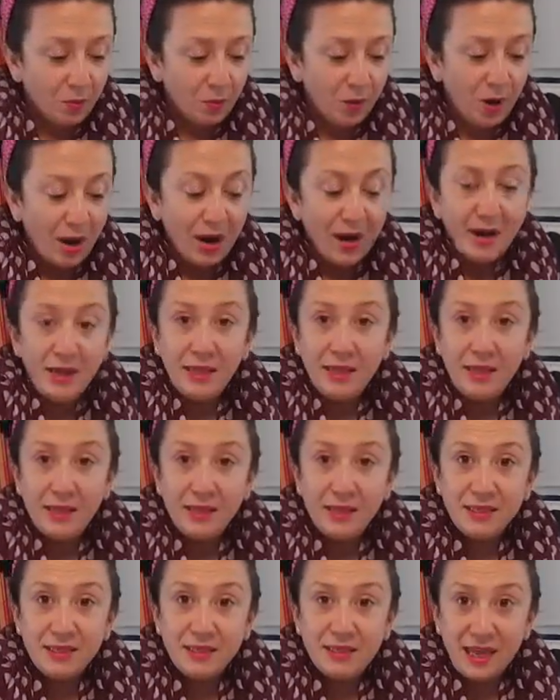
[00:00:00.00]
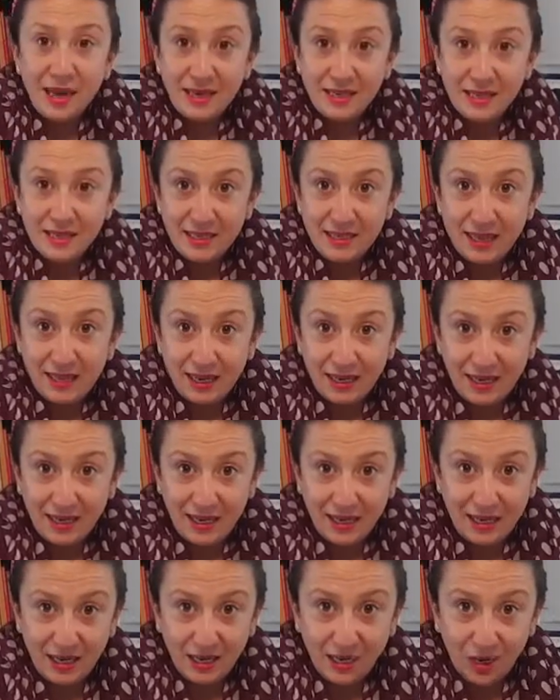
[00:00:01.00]
right in the center
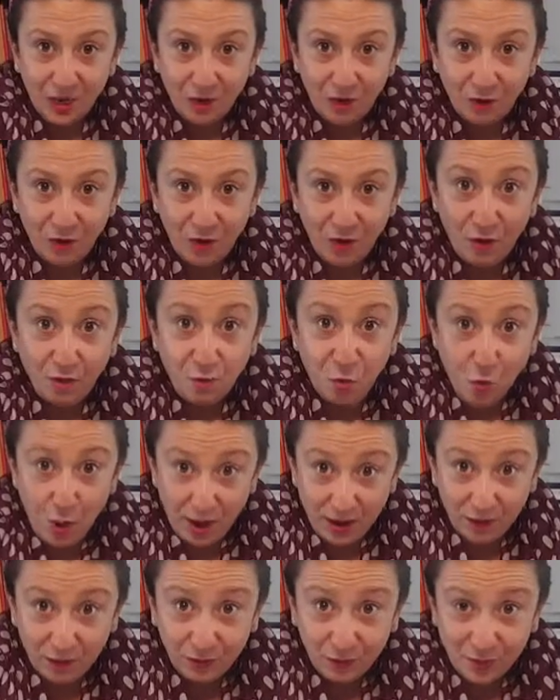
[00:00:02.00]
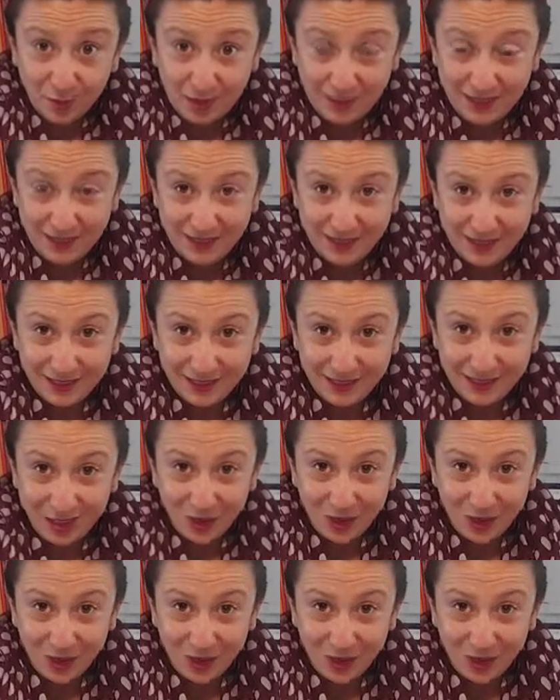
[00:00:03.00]
here of one of the pieces.